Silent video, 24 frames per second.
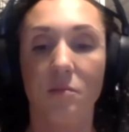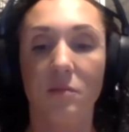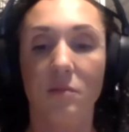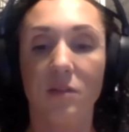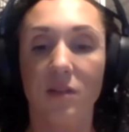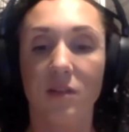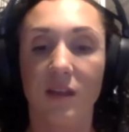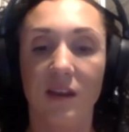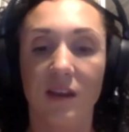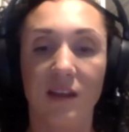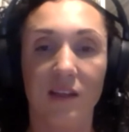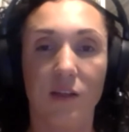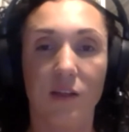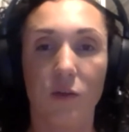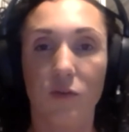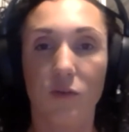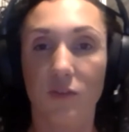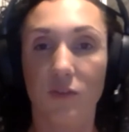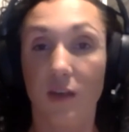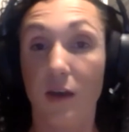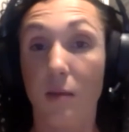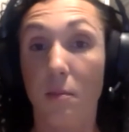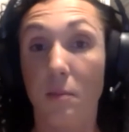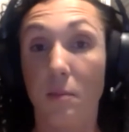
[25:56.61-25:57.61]
cleaning
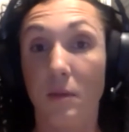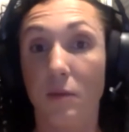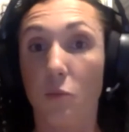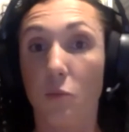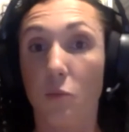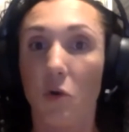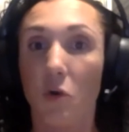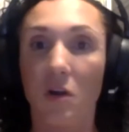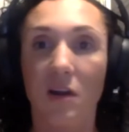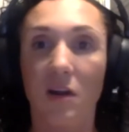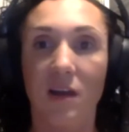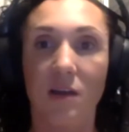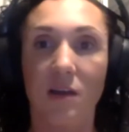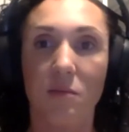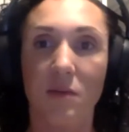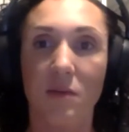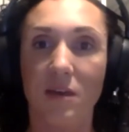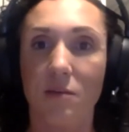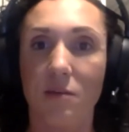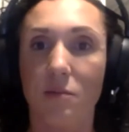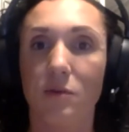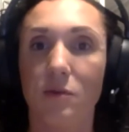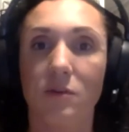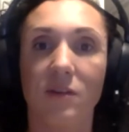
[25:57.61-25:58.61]
those up and warning
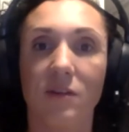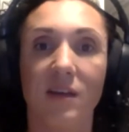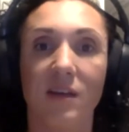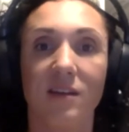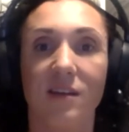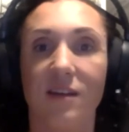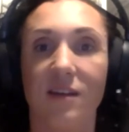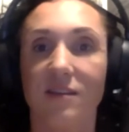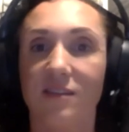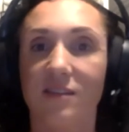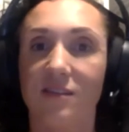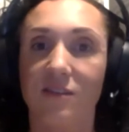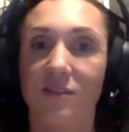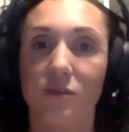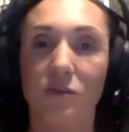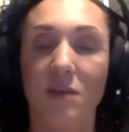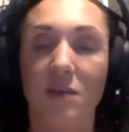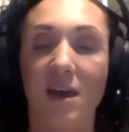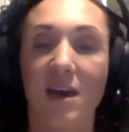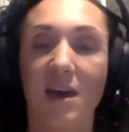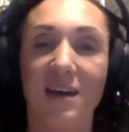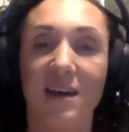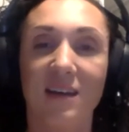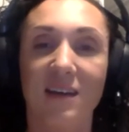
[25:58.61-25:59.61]
people like not to do
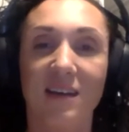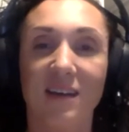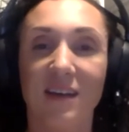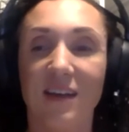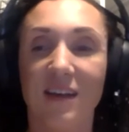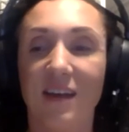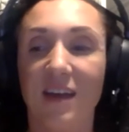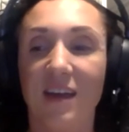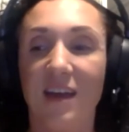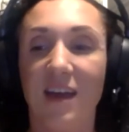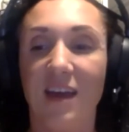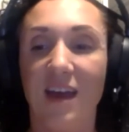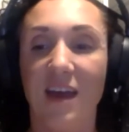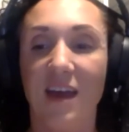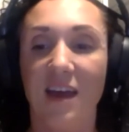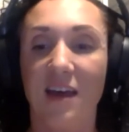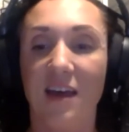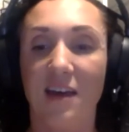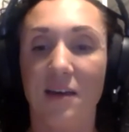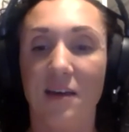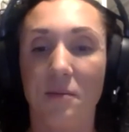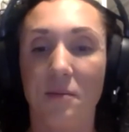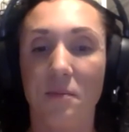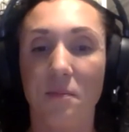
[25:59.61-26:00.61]
that.
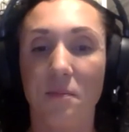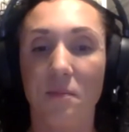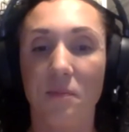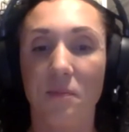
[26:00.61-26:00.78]
Um,